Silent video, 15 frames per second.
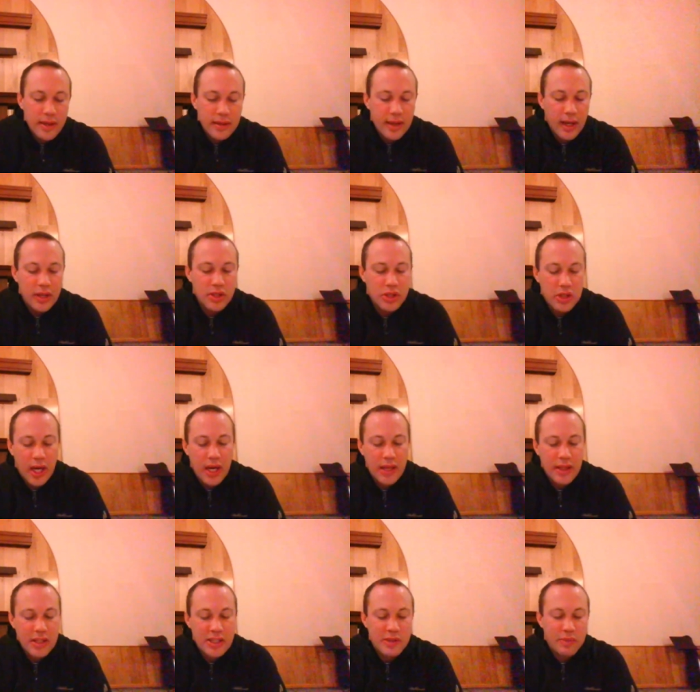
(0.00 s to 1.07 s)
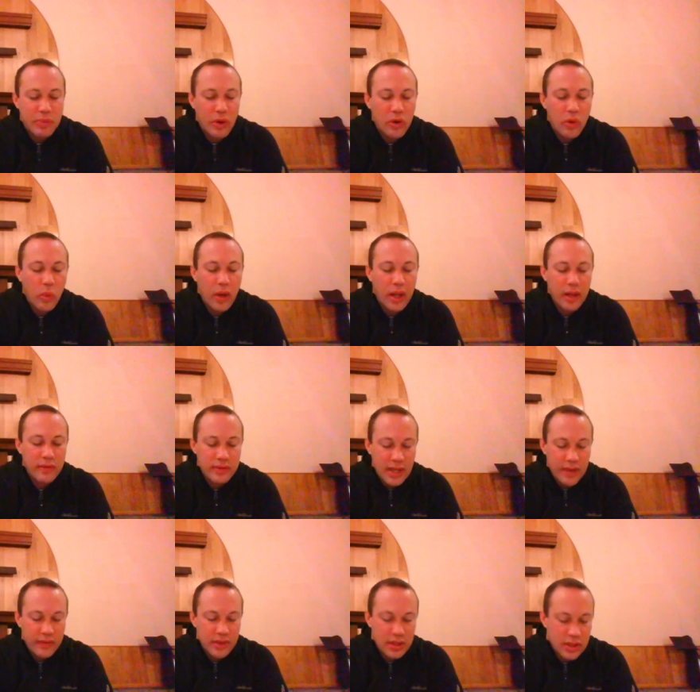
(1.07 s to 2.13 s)
Thus Jonathan spoke well of
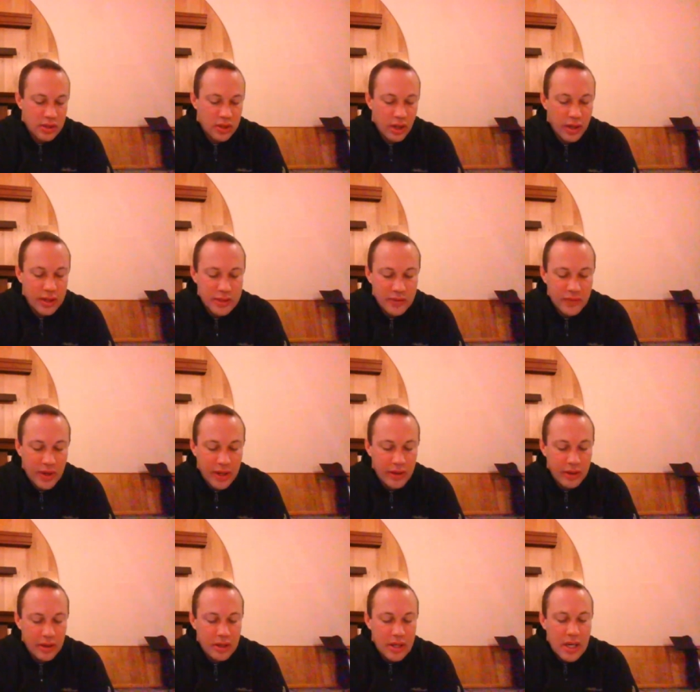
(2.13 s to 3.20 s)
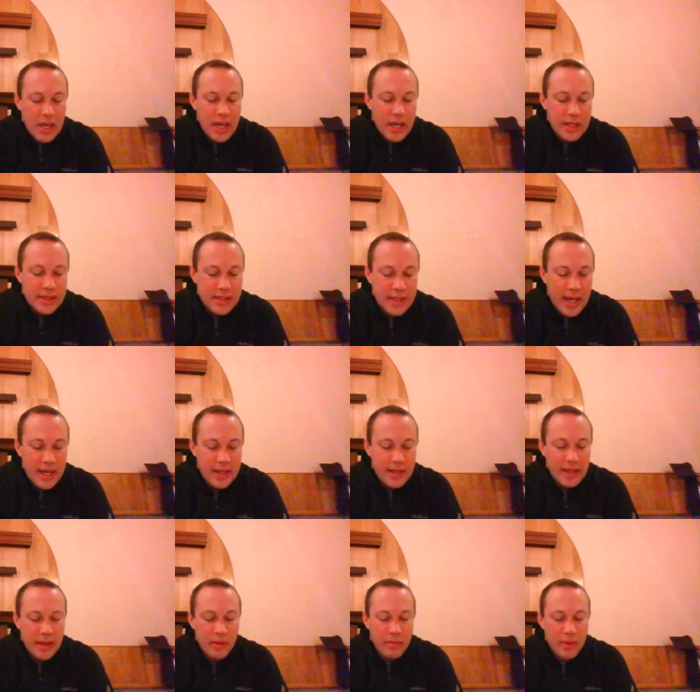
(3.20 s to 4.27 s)
David to Saul his father, and said
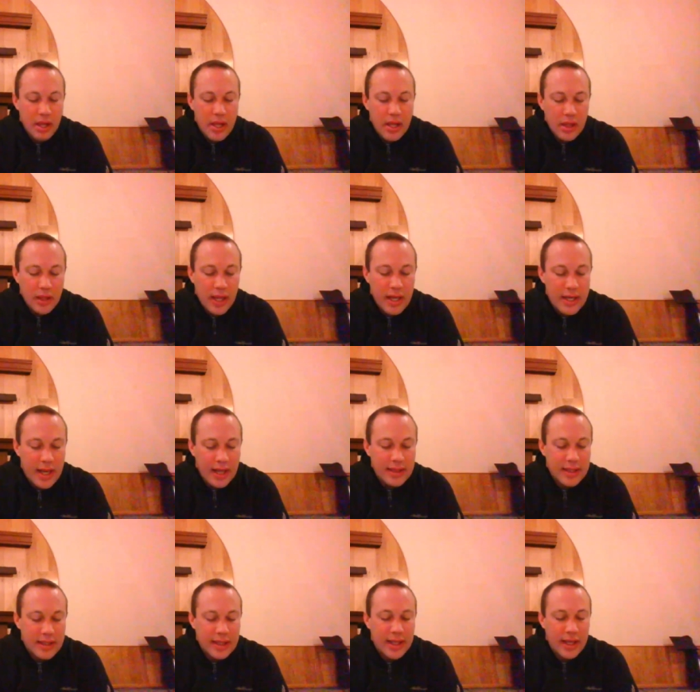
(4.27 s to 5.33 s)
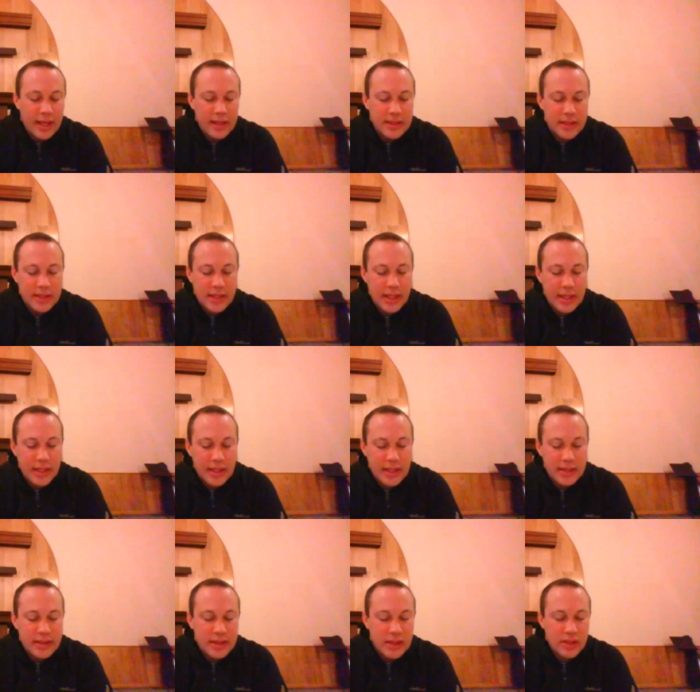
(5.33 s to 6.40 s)
to him, Let not the king sin
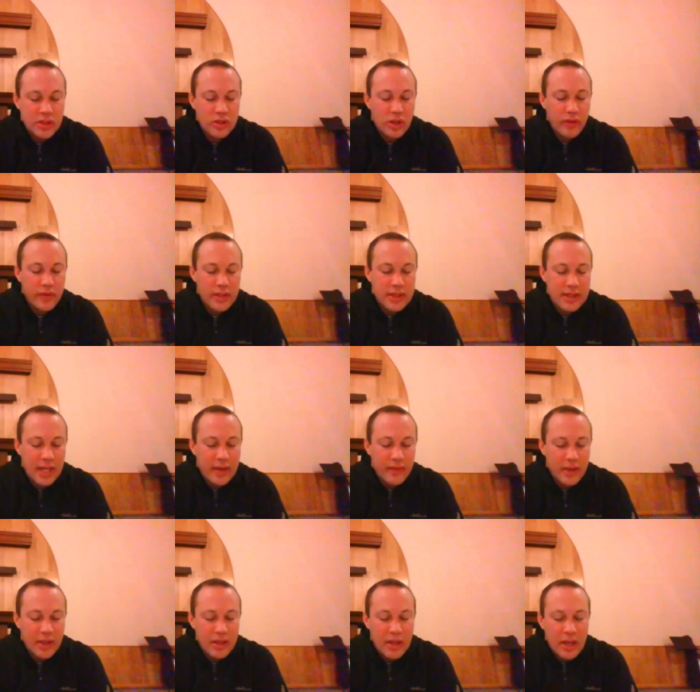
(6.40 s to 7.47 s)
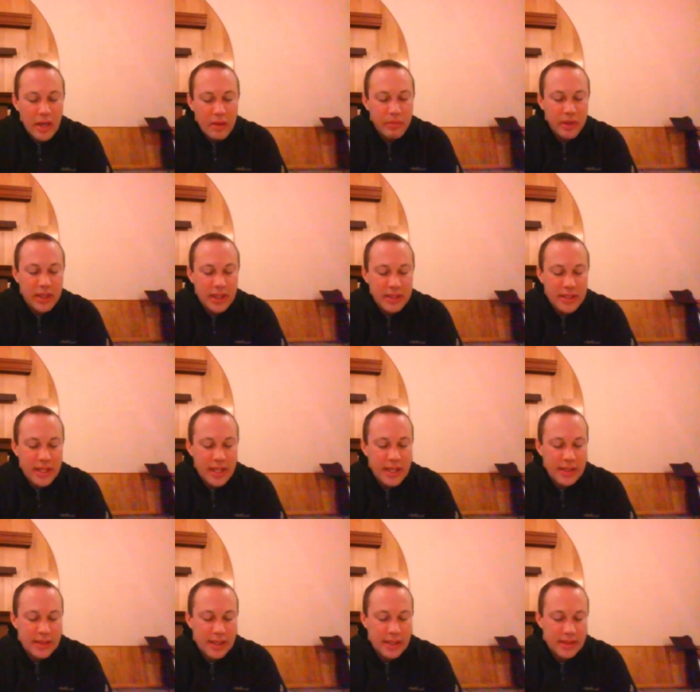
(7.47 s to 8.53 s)
against his servant David, because he
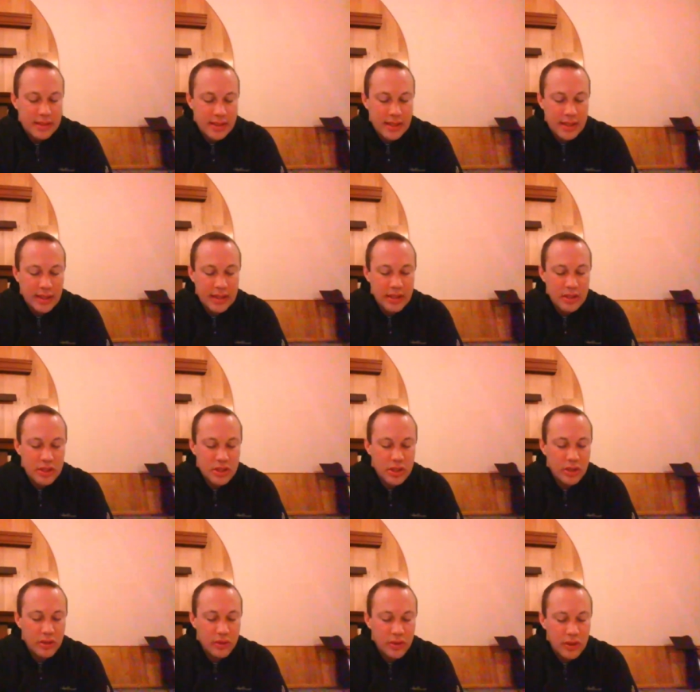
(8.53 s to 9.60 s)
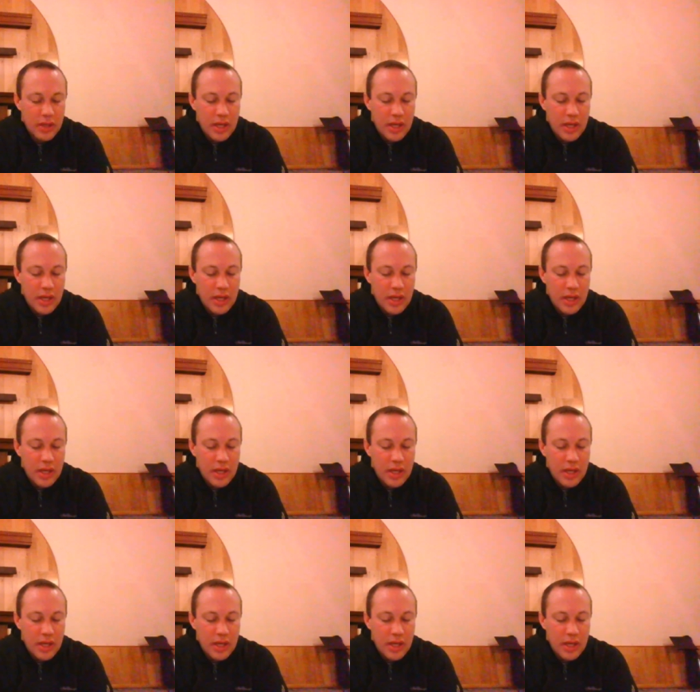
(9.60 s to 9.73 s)
has not sinned against you,